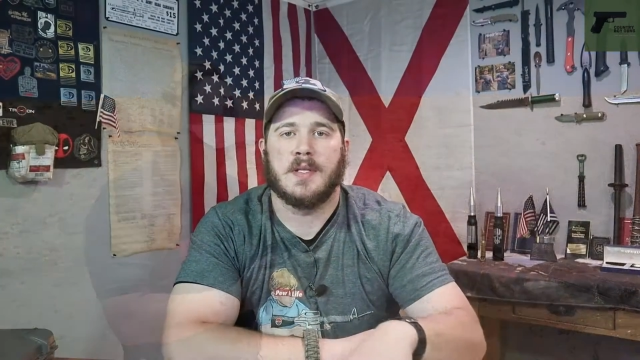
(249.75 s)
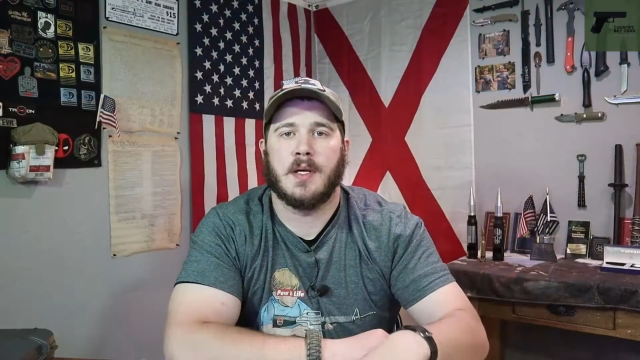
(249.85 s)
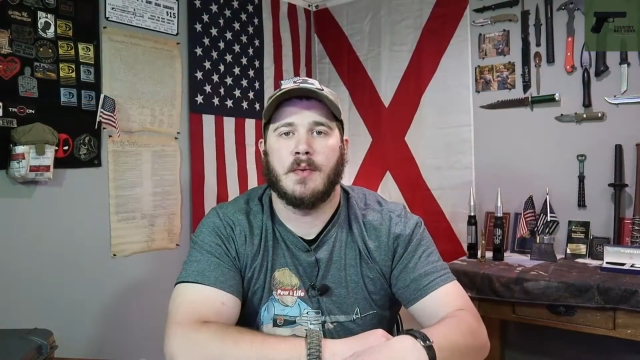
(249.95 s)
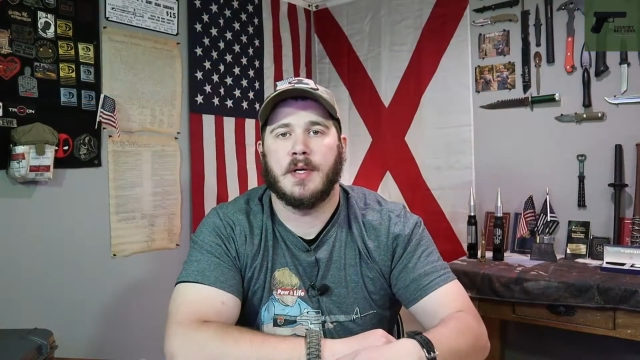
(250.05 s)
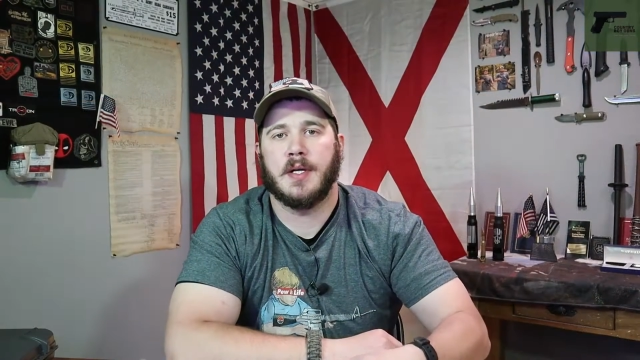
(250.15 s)

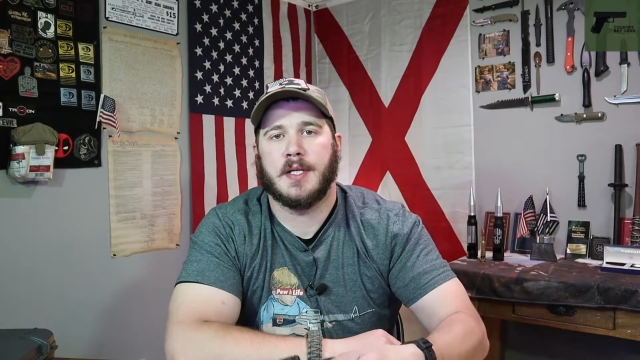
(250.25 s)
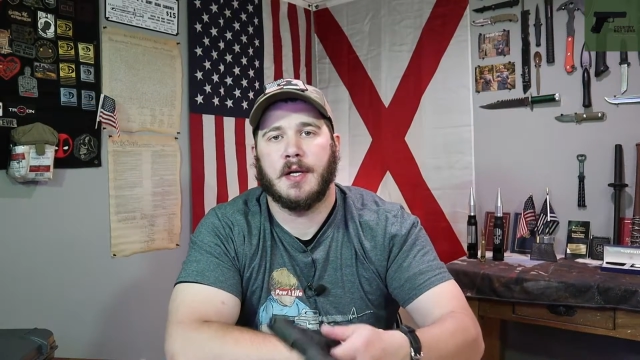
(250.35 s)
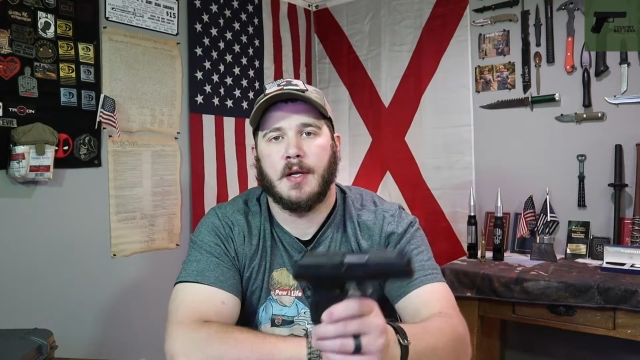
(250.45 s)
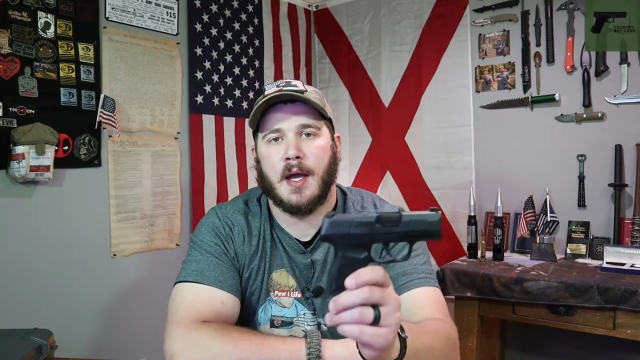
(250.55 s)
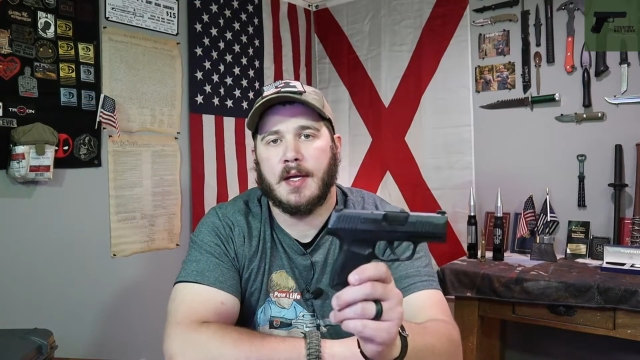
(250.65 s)
else I wanted to
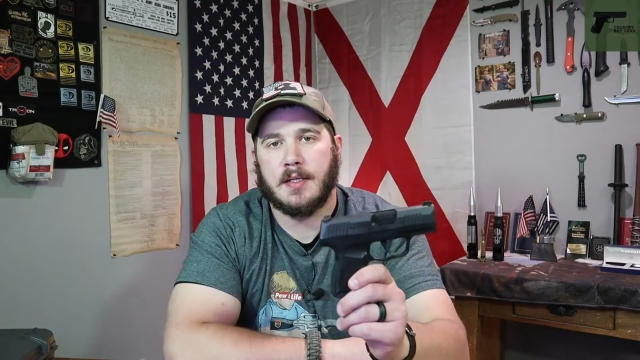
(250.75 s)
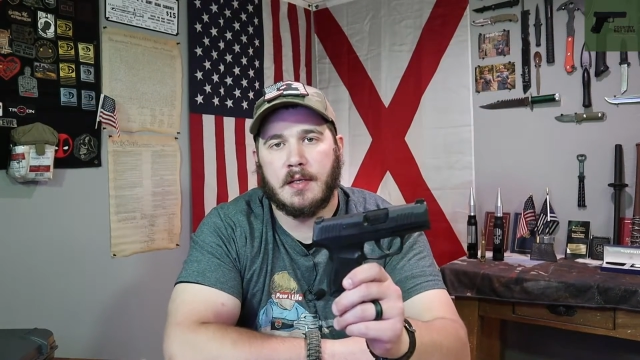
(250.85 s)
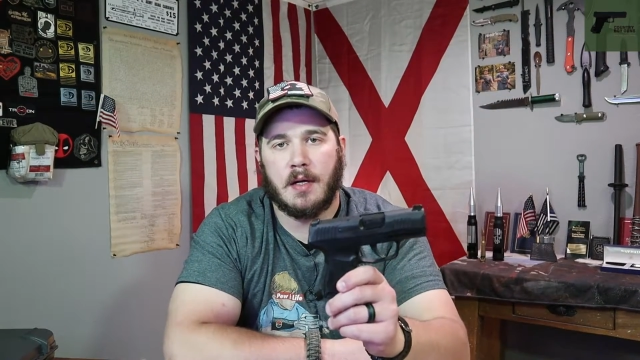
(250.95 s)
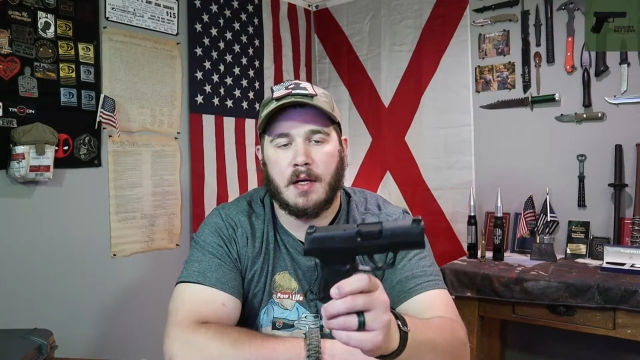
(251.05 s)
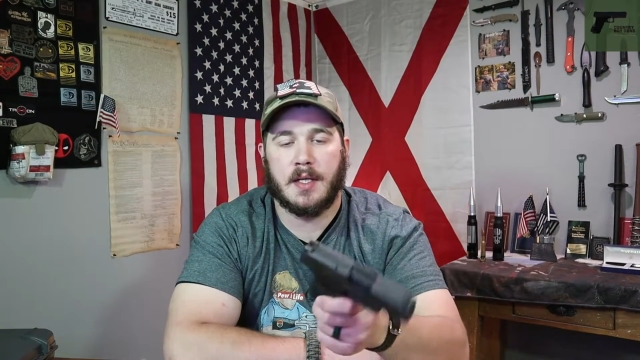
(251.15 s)
tell you
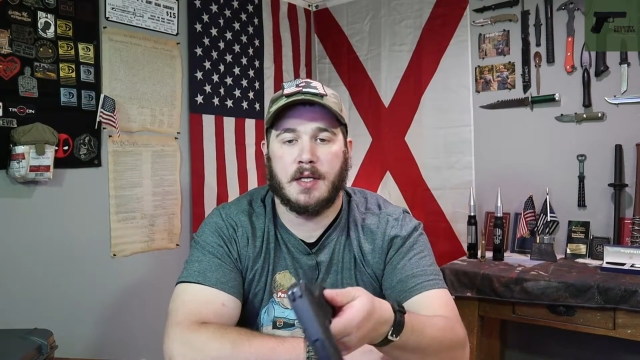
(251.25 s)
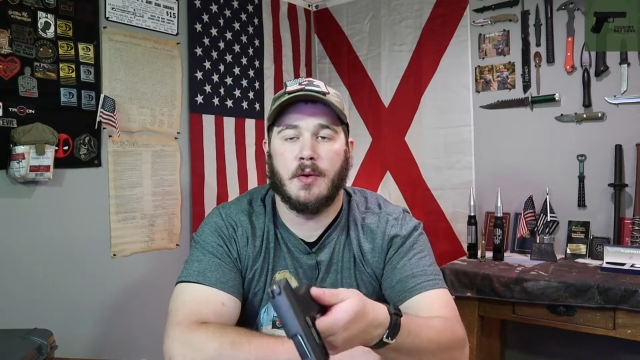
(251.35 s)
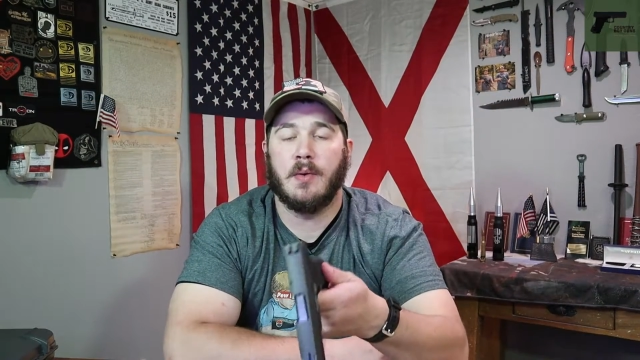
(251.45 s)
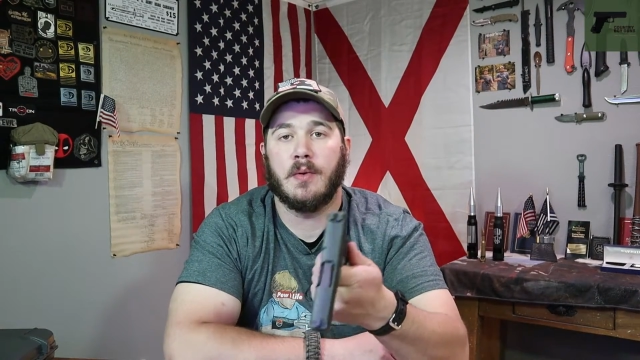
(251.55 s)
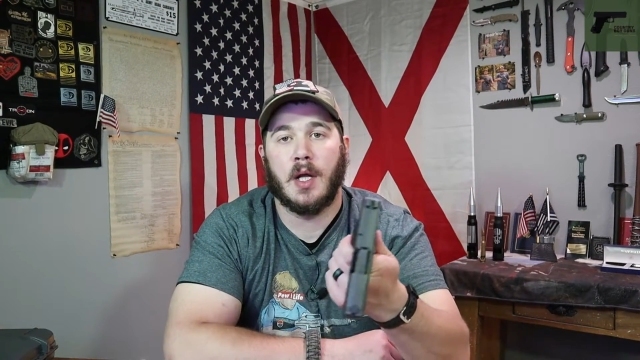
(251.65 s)
guys, because I
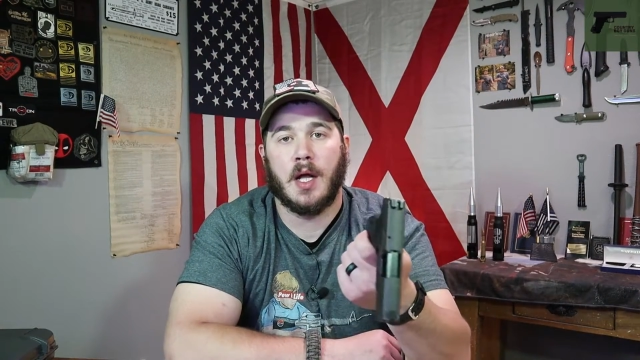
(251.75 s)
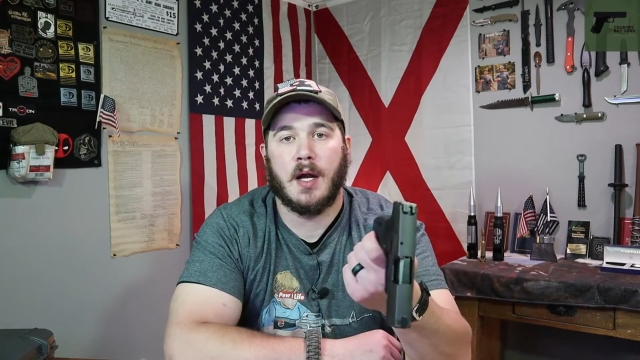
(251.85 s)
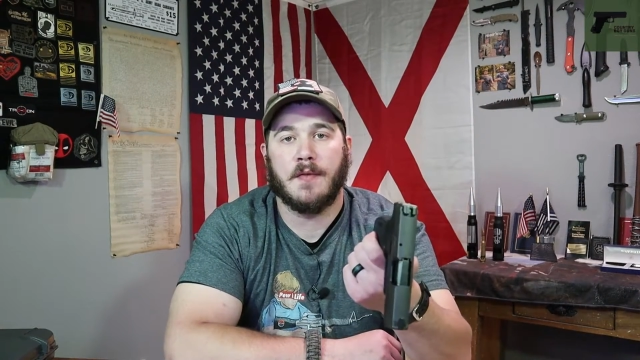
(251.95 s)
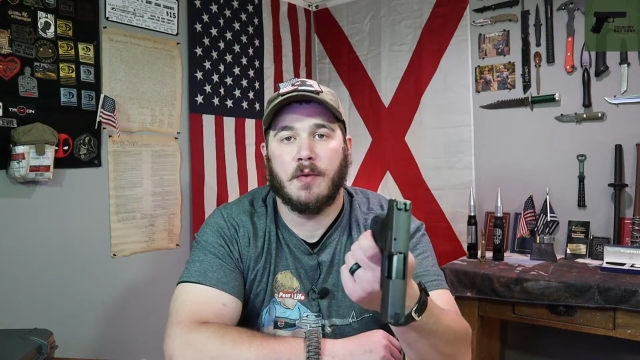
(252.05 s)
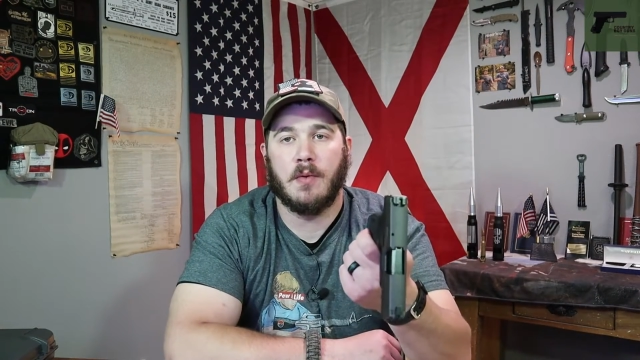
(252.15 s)
know a
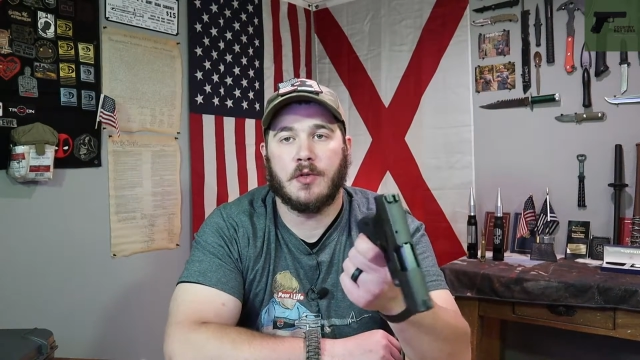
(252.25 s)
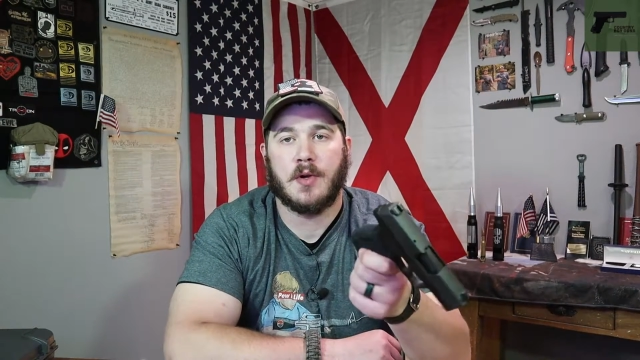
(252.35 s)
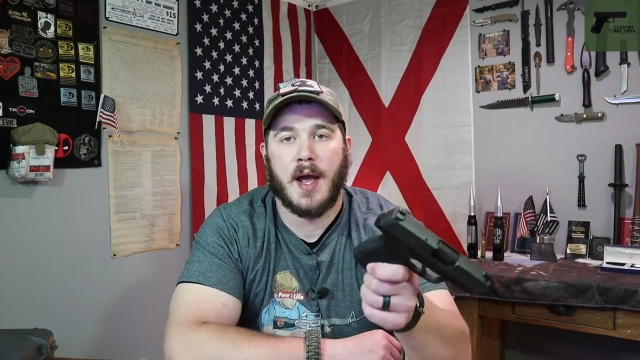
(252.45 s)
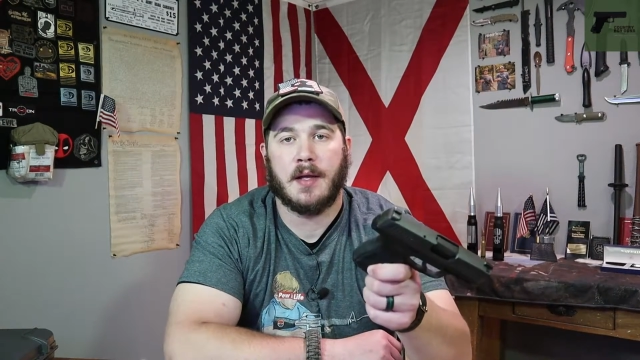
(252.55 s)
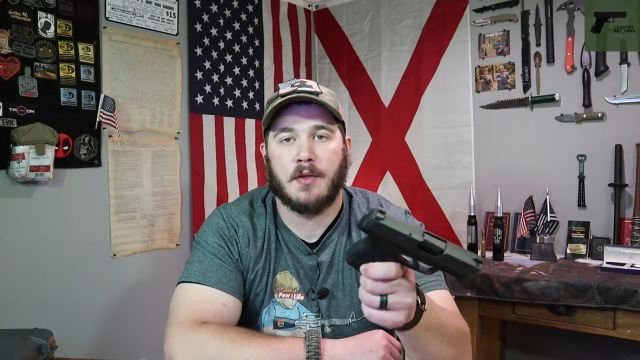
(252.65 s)
lot of you will
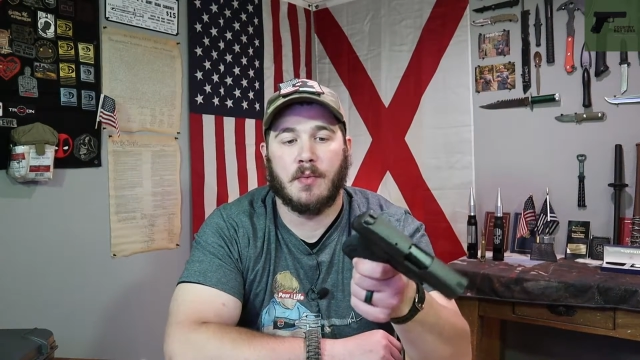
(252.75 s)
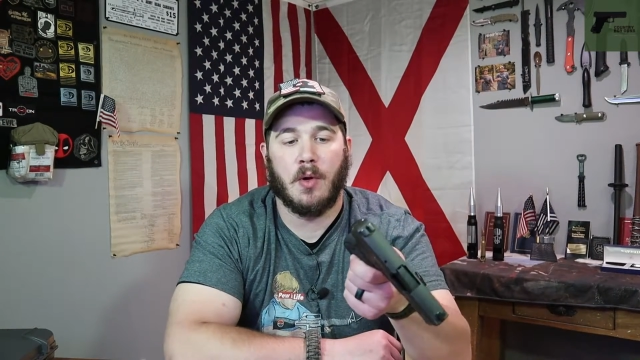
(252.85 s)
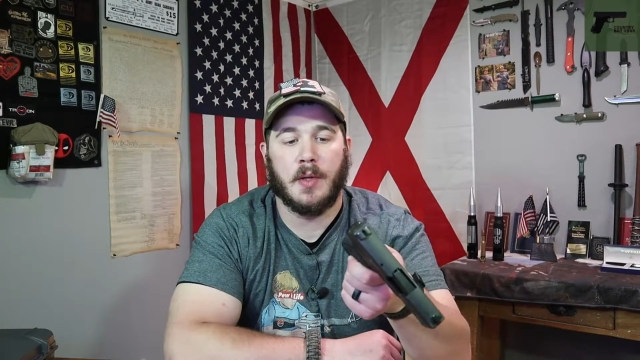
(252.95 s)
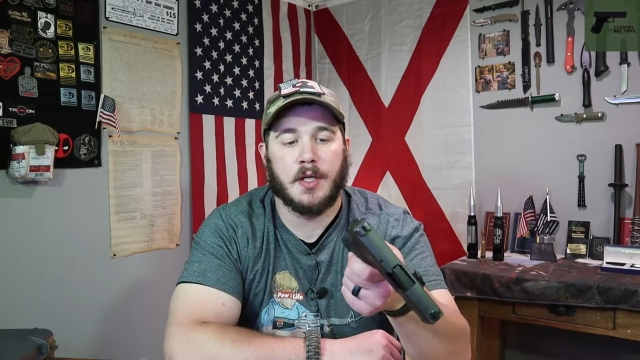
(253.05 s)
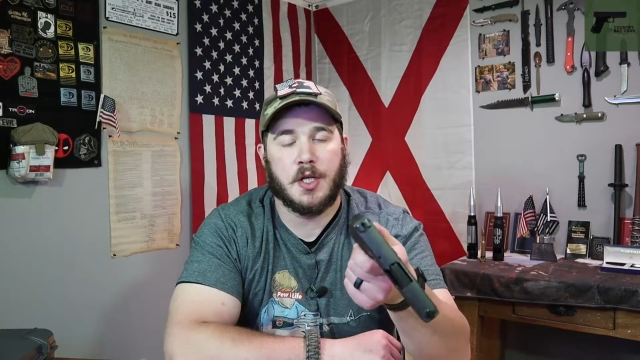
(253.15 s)
track the
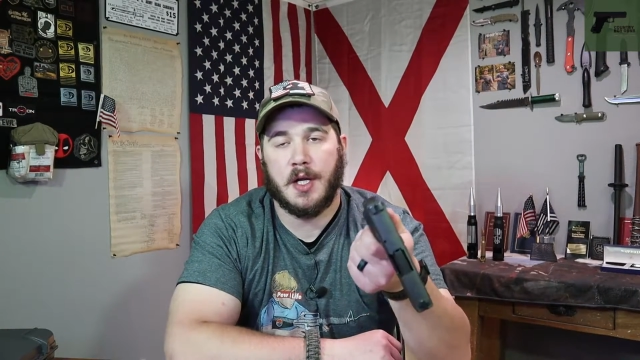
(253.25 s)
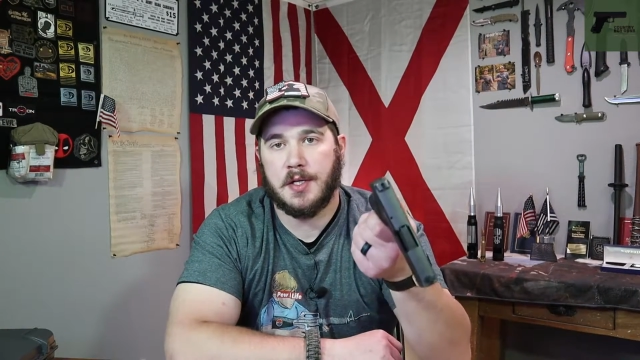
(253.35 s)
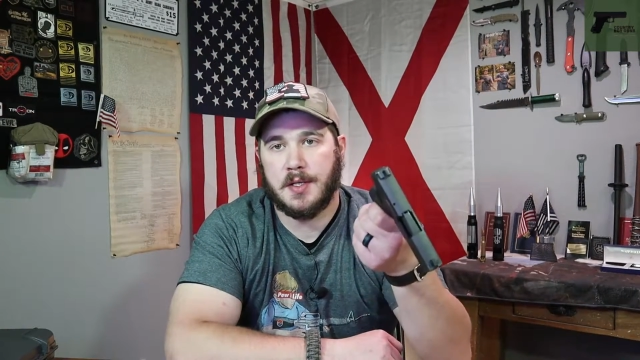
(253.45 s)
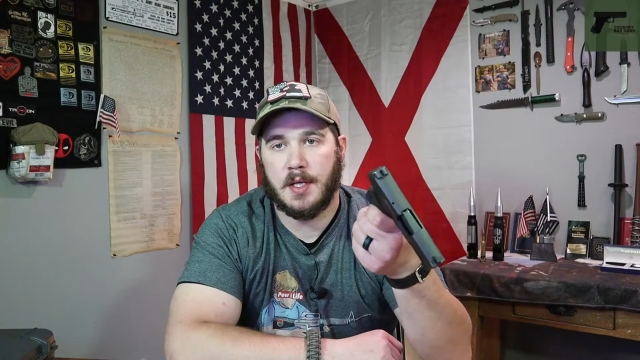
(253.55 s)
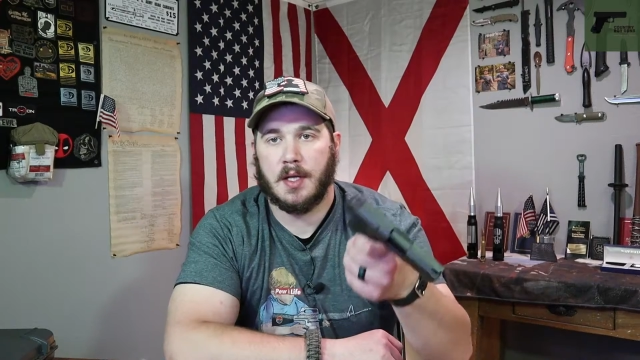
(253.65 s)
rolling
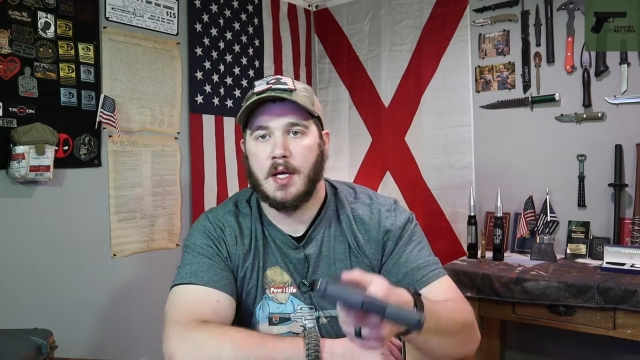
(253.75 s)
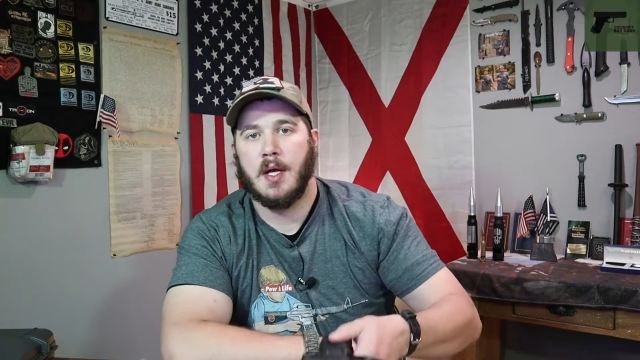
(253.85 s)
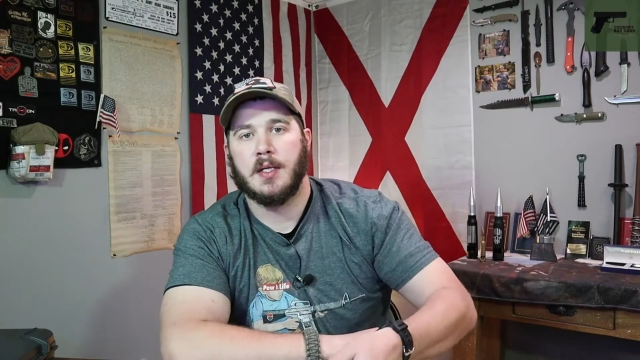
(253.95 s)
changes that